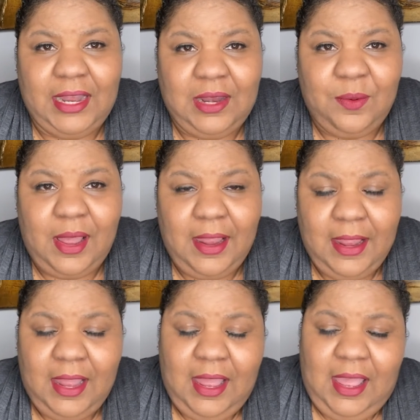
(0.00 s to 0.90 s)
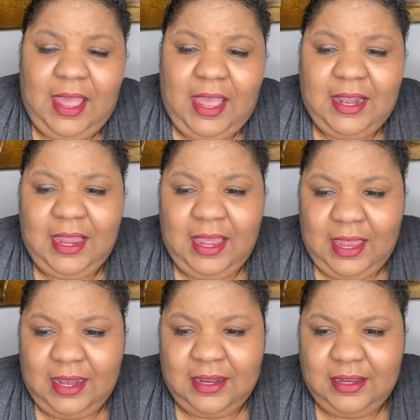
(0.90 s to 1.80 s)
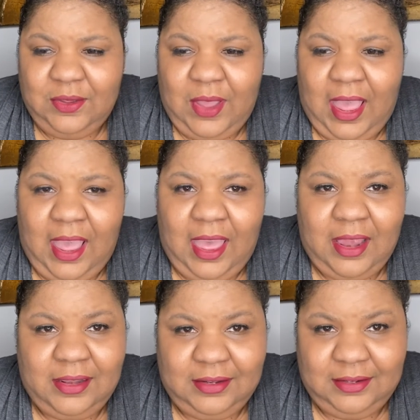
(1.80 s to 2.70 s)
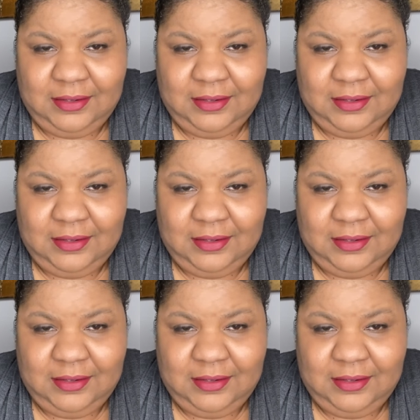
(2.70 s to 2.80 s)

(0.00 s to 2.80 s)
anyway, and then you add